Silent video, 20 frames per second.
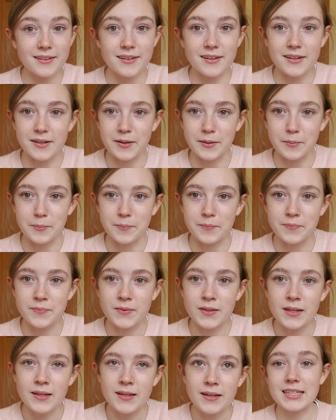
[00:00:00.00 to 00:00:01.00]
Um,
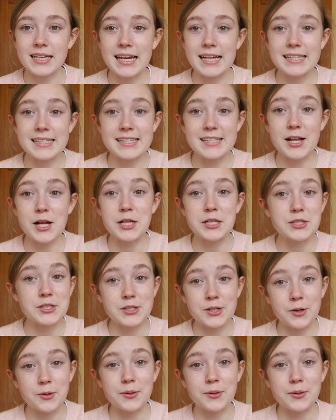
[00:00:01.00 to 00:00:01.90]
it's not so